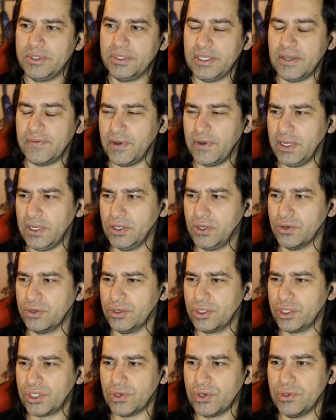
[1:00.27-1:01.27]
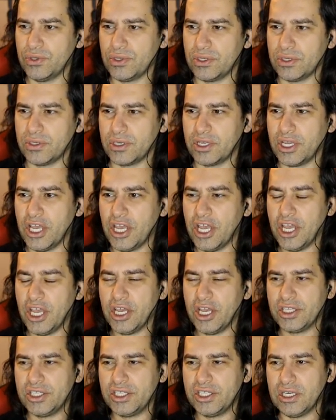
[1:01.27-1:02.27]
I'm definitely going to show you the
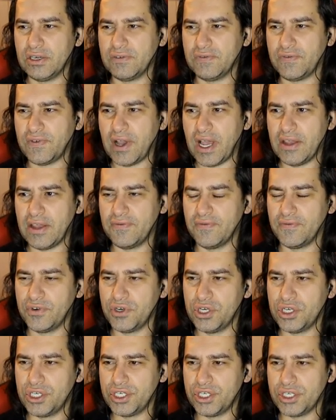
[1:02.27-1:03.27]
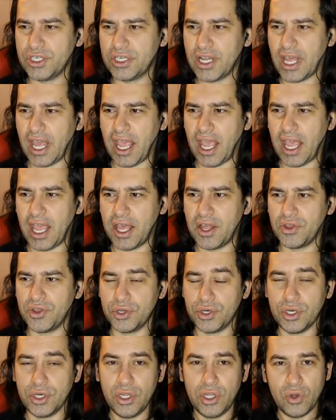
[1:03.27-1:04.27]
tier 5 version, and
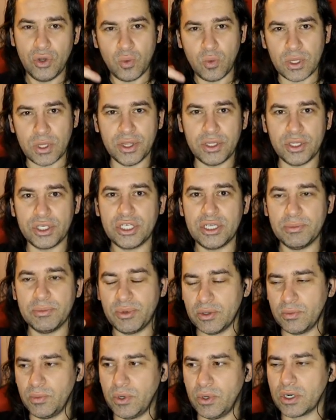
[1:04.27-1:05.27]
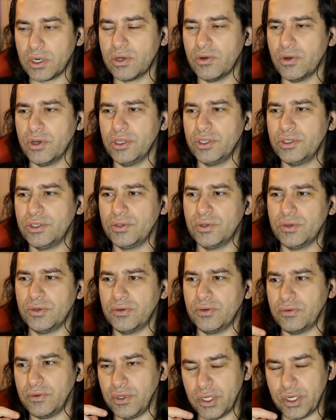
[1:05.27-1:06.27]
the new one, the ship that we are going
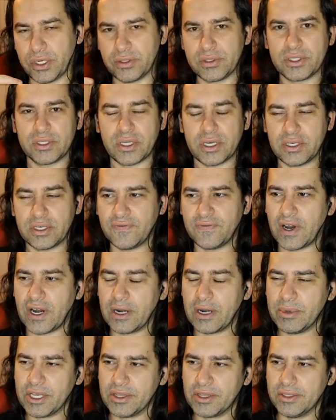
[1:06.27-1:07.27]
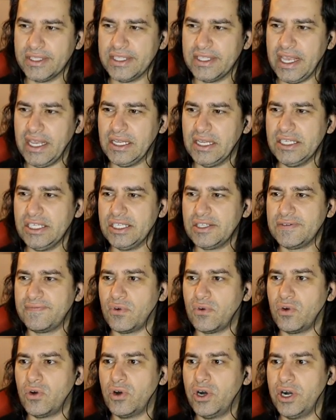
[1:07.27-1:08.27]
to, you know, start farming the dailies
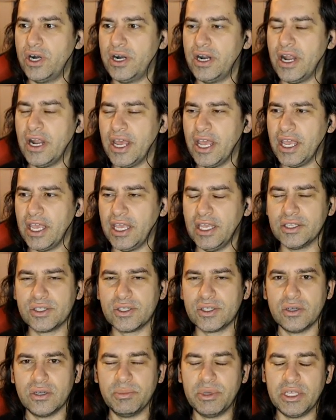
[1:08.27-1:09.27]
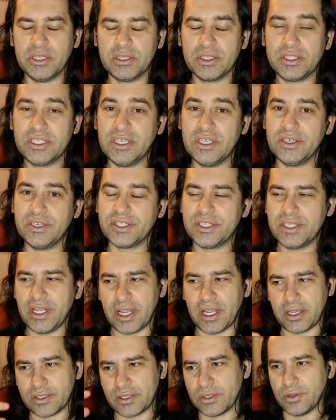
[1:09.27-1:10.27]
for, is going to be the tier
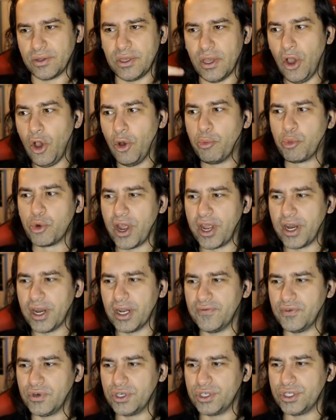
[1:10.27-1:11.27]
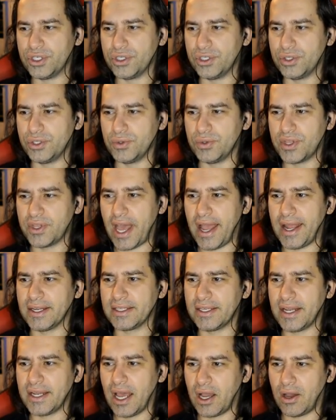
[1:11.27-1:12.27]
6, so the upgraded version to
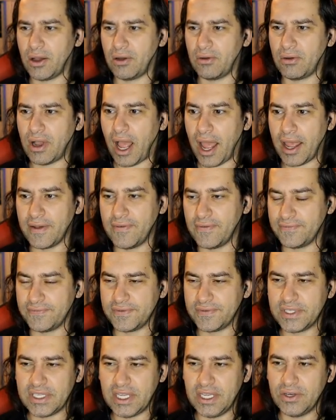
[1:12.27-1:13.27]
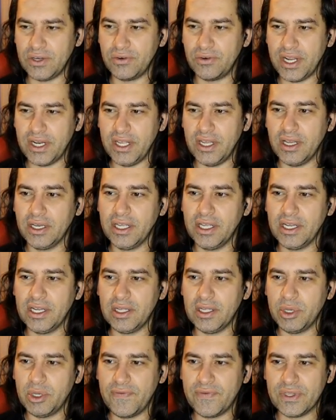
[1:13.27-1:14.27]
that. Now I've seen already a little
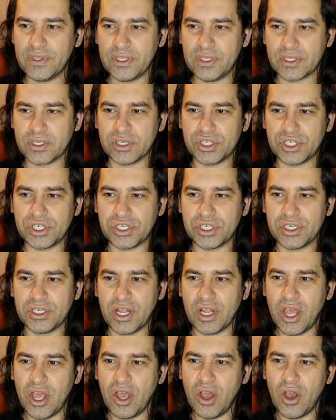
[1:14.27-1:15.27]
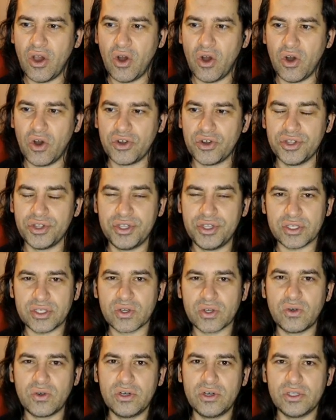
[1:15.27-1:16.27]
bit of a discussion on
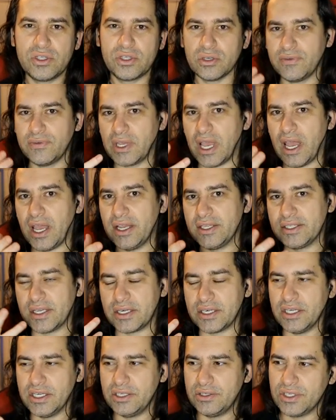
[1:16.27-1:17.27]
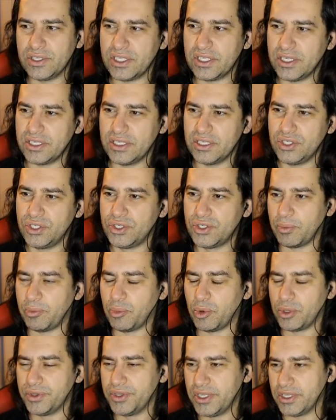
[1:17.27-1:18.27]
Discord, so if you guys are interested,
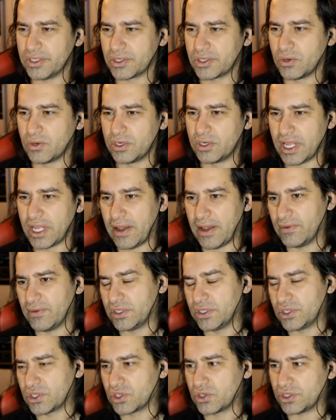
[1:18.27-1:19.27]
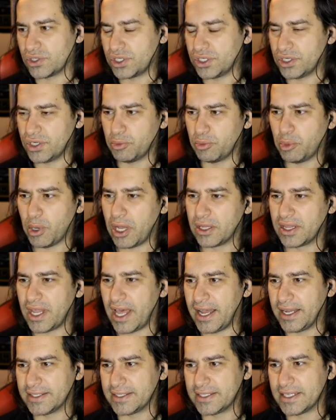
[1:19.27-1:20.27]
jump on Discord, have a discussion about
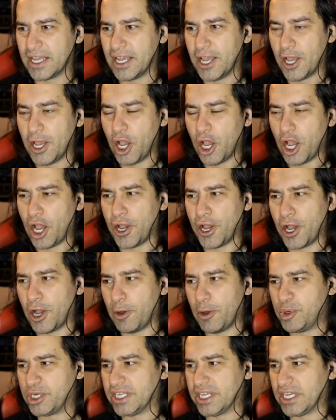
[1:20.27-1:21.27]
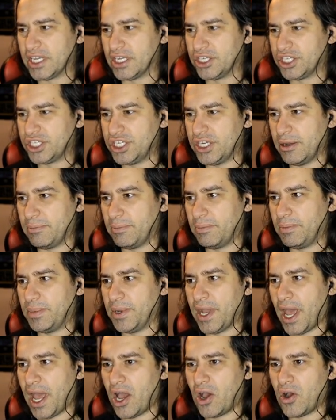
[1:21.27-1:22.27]
that particular ship.
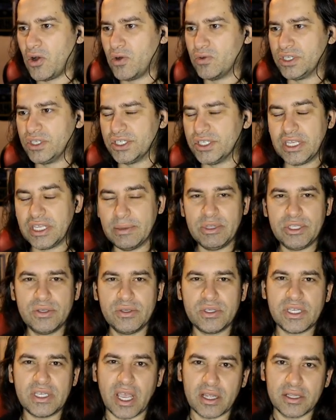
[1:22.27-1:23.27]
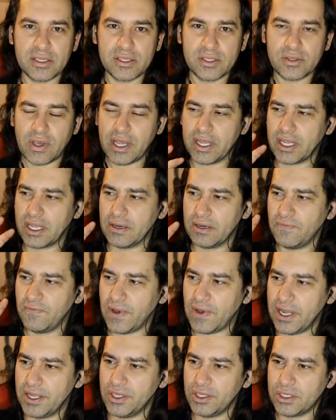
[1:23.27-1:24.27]
Now just give me 2 seconds so I can
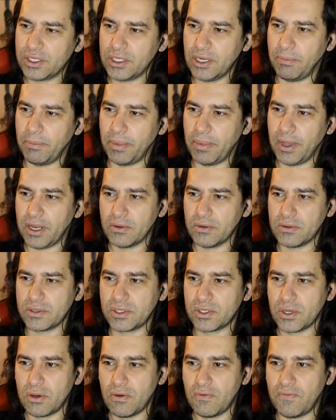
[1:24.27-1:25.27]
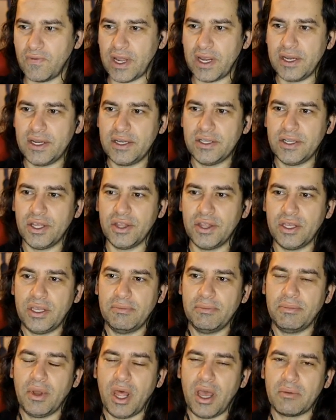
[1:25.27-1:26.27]
find the ship and also find
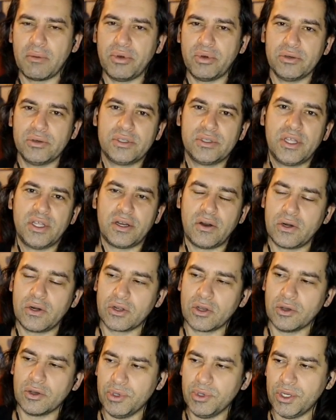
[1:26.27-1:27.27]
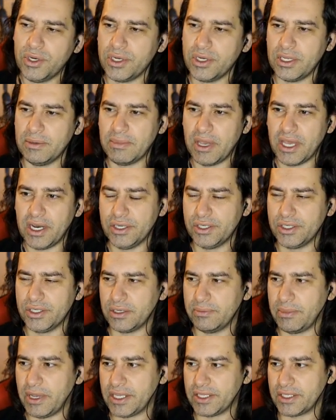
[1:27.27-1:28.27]
the blog post that our community
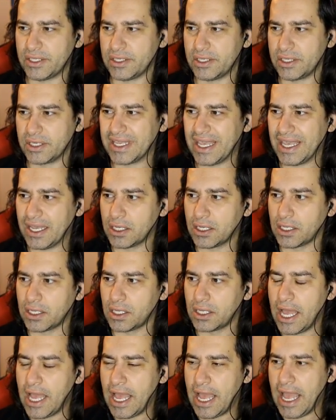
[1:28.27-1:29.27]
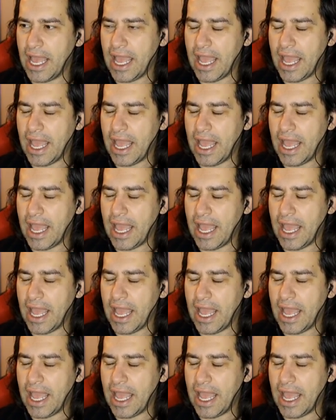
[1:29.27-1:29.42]
manager, Ambassador Kale,